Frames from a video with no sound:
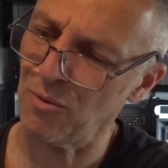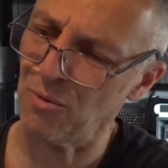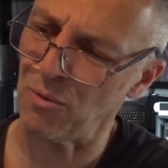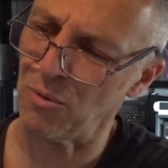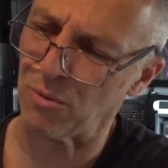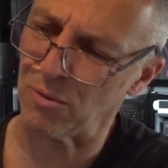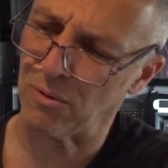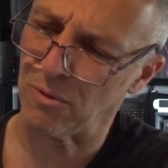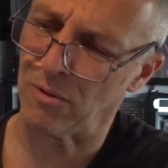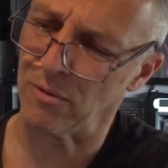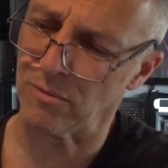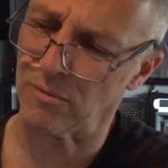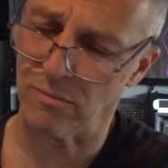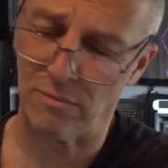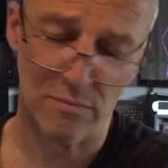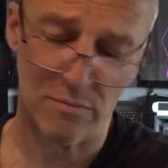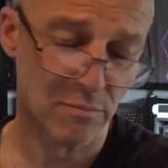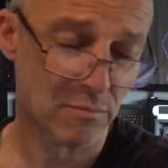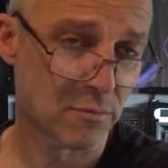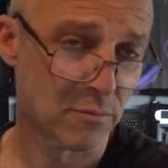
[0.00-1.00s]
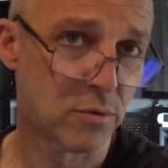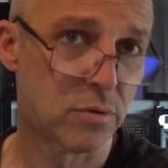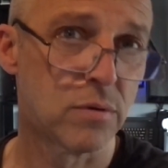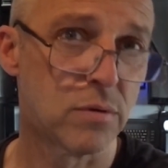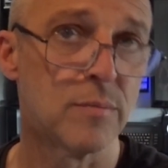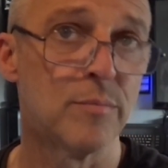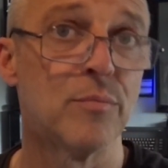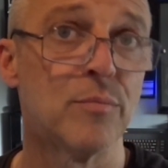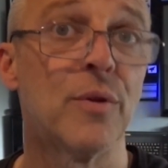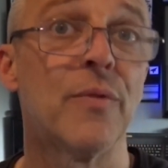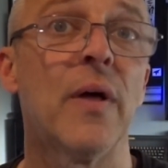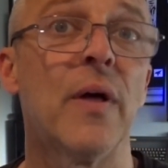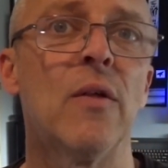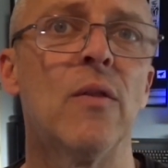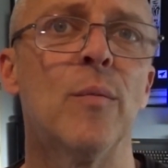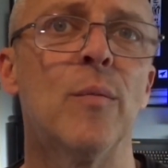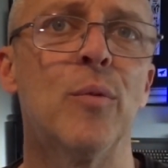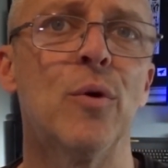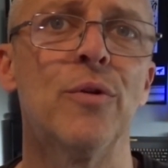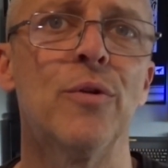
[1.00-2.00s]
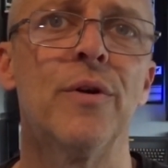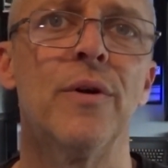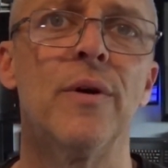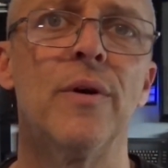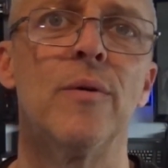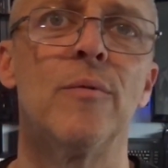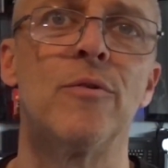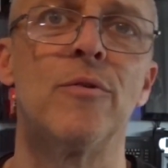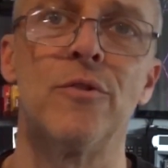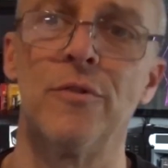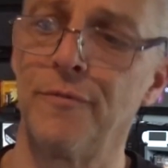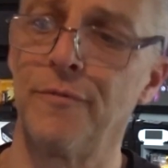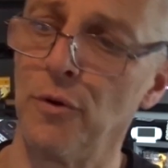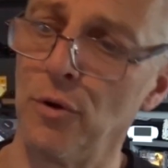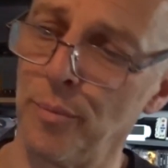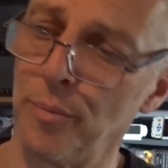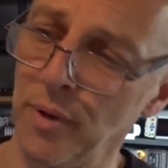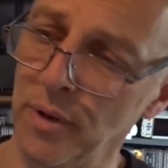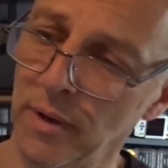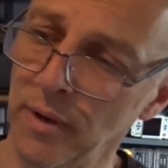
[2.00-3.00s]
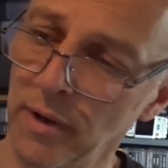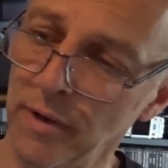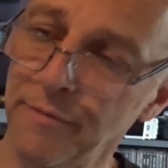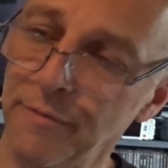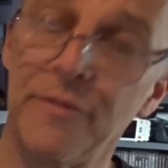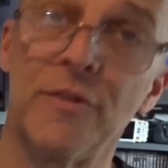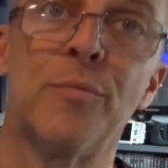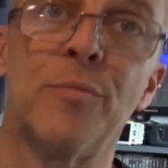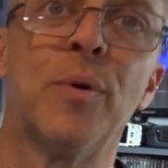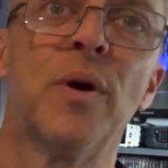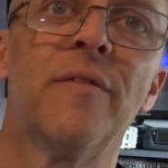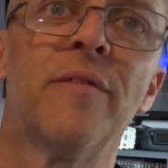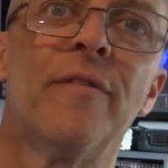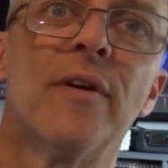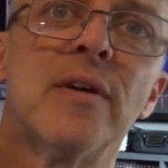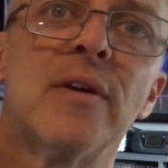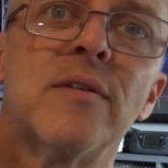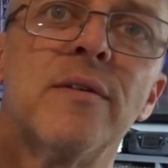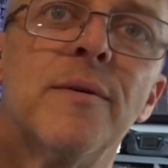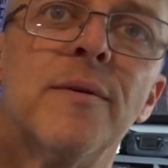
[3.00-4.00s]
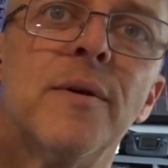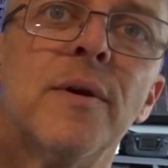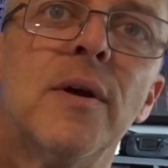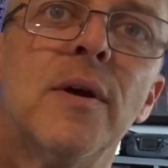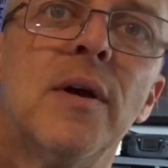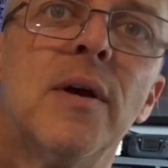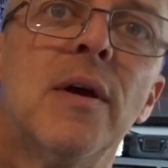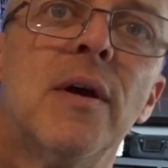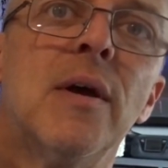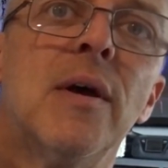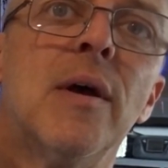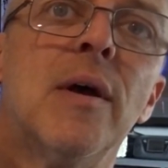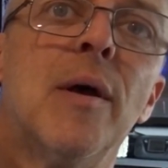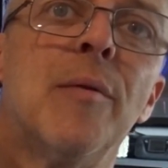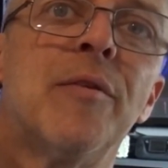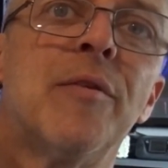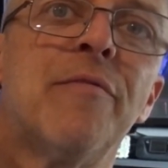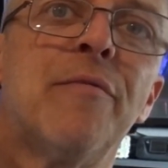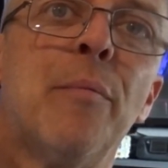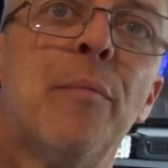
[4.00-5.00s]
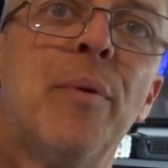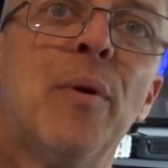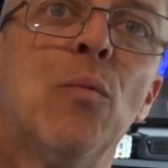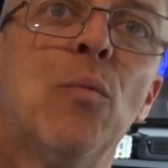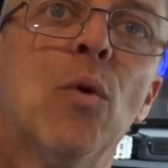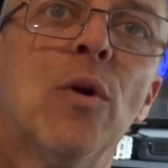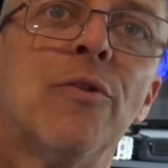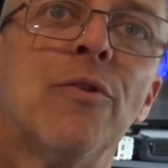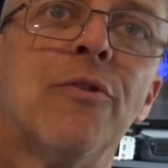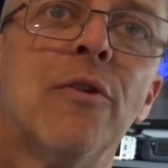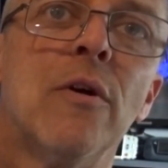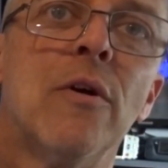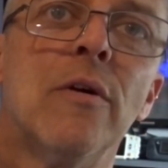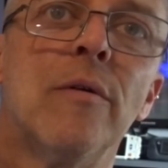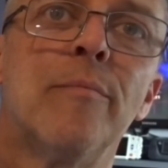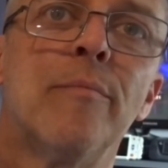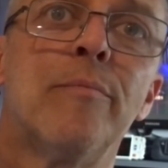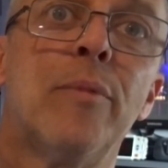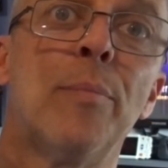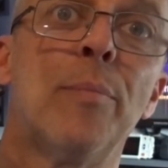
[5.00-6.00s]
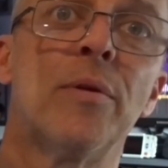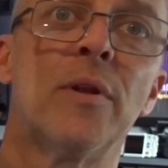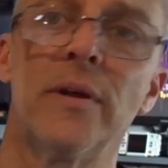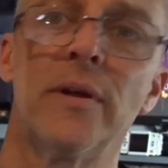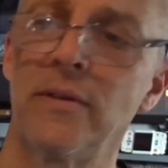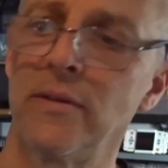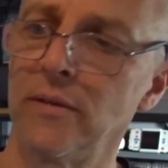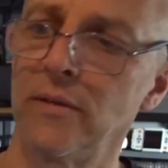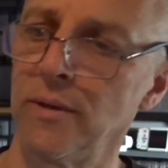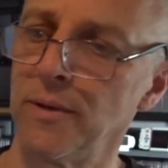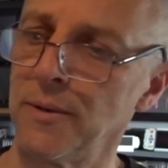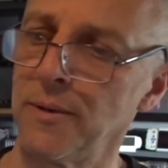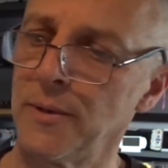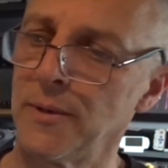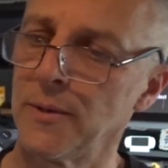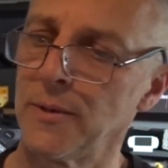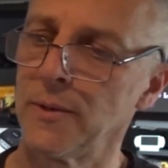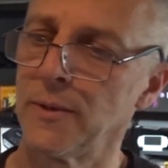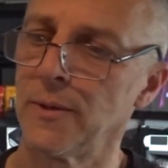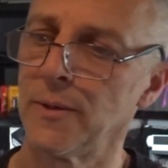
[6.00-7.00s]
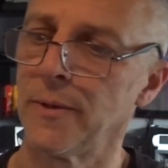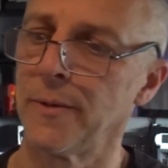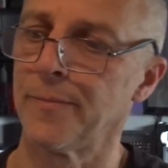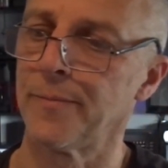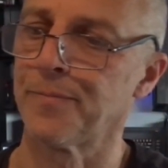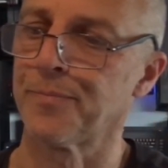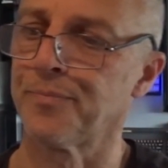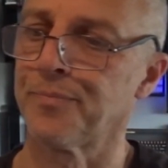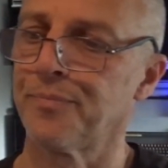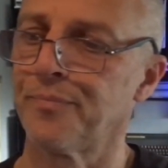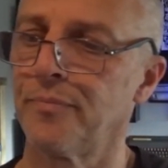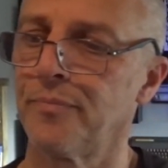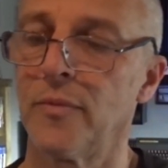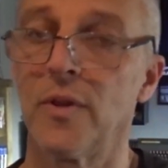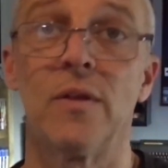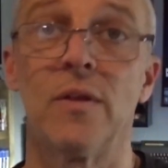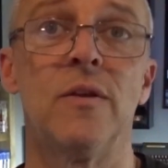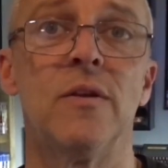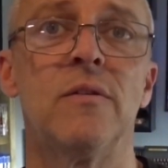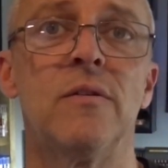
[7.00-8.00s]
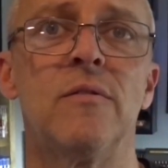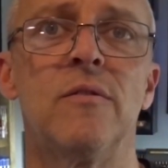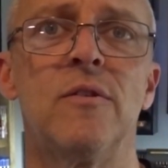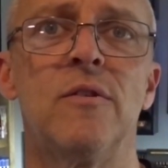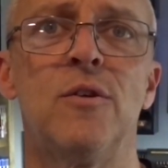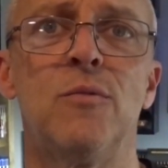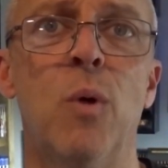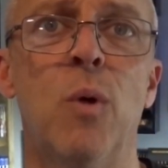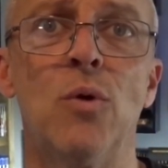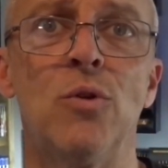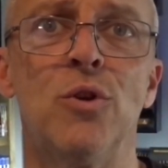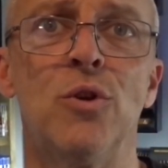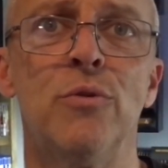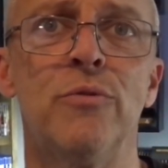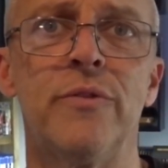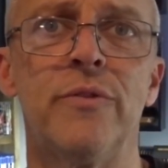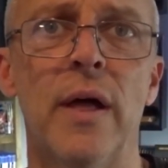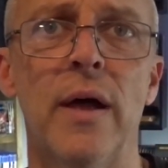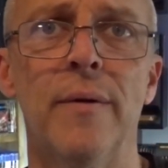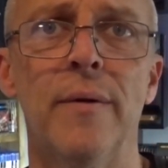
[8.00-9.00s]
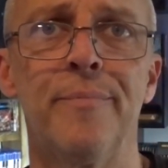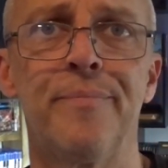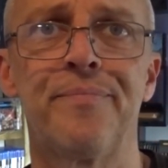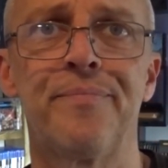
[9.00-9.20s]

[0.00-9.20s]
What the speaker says: Oh God! Put that on the board, which is 40 pin, and it fits perfect, except for pin 1's not populated. And you won't use that.